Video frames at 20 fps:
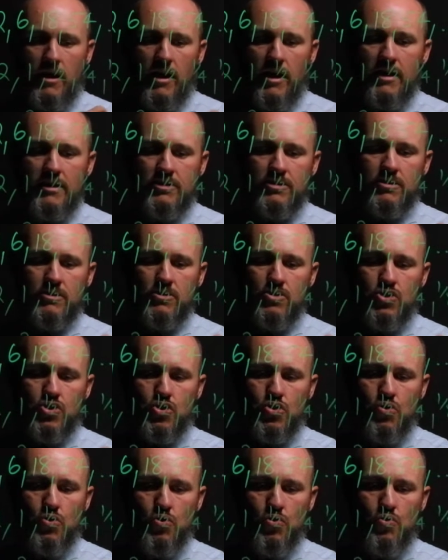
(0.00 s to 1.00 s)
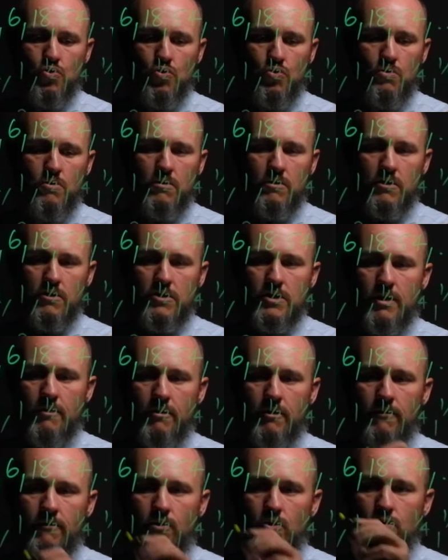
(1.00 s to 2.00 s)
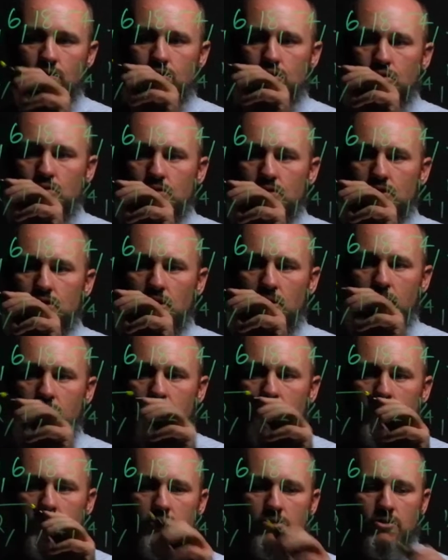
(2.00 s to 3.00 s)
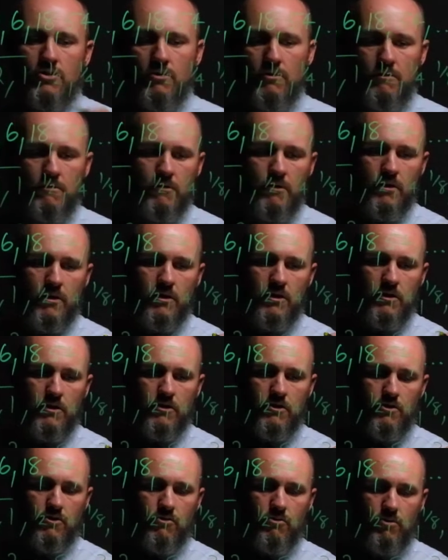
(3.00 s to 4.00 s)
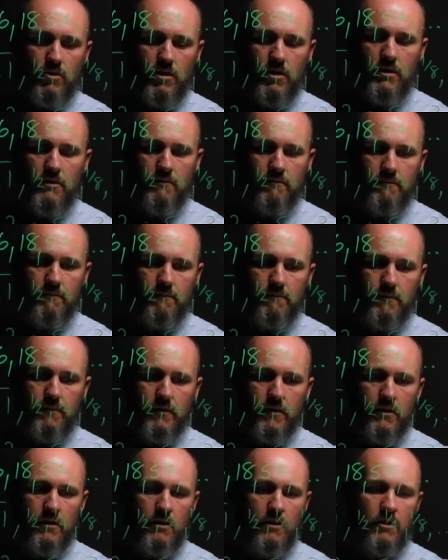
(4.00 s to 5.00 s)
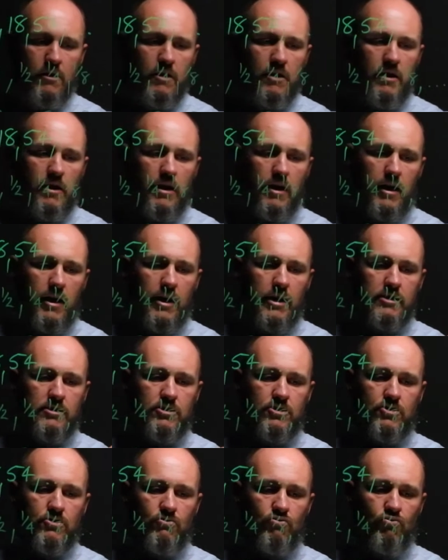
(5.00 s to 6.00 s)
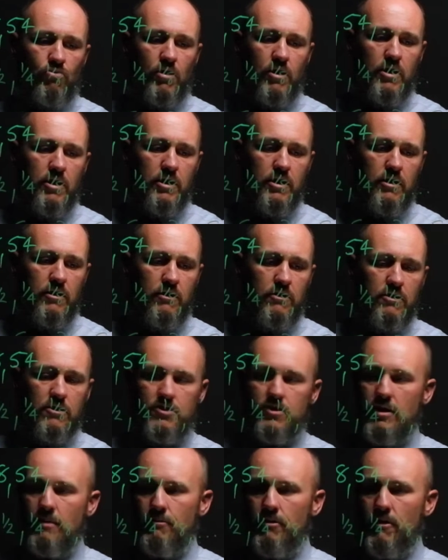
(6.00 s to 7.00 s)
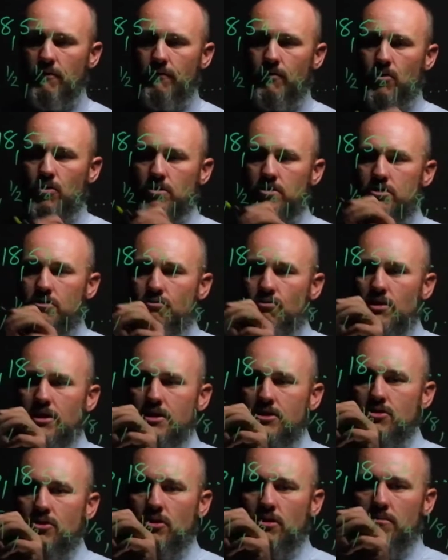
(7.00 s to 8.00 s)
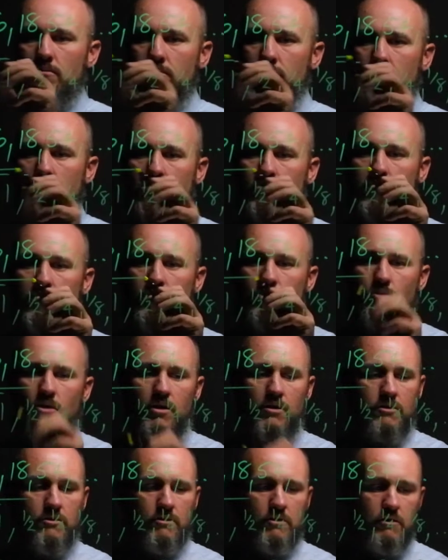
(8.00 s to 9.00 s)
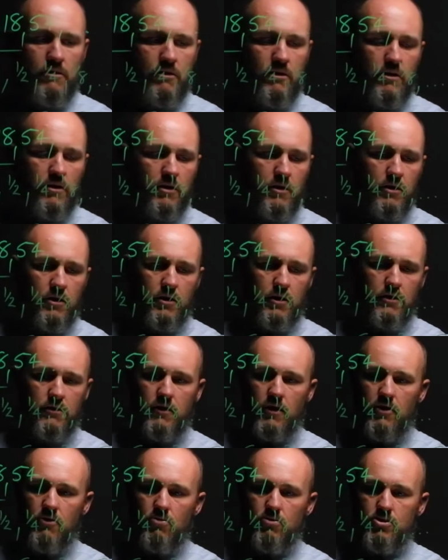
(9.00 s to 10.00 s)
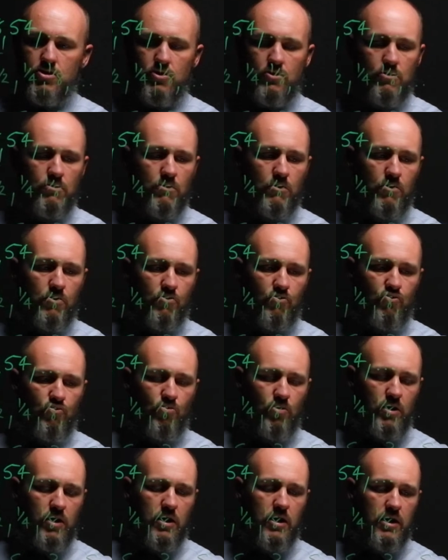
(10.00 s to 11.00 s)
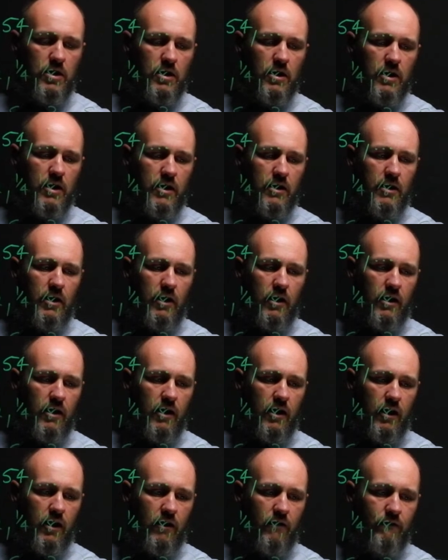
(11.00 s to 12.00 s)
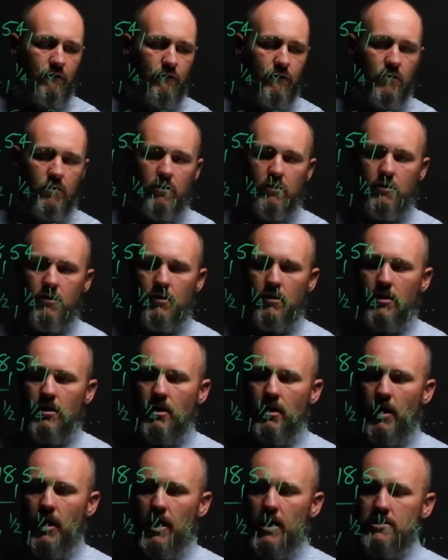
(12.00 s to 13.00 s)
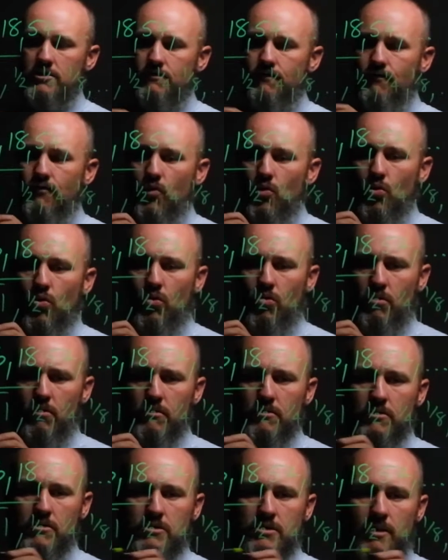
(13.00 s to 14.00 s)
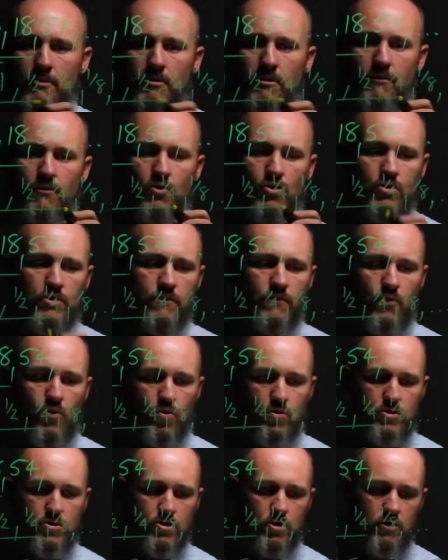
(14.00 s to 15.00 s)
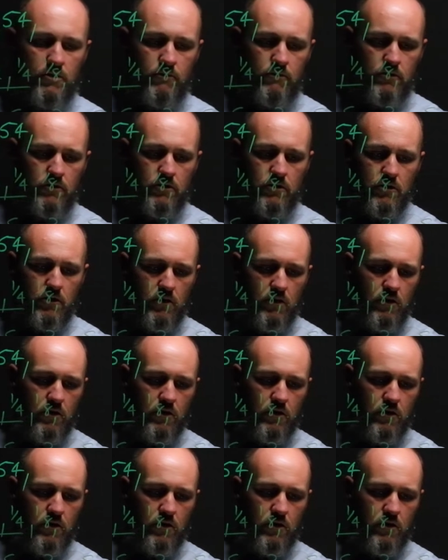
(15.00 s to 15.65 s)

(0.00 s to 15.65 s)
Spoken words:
S2, the sum of the first two terms, these two, is 3. S3, the sum of the first three terms, these ones, is equal to 3 and a half. S4, the sum of the first four terms,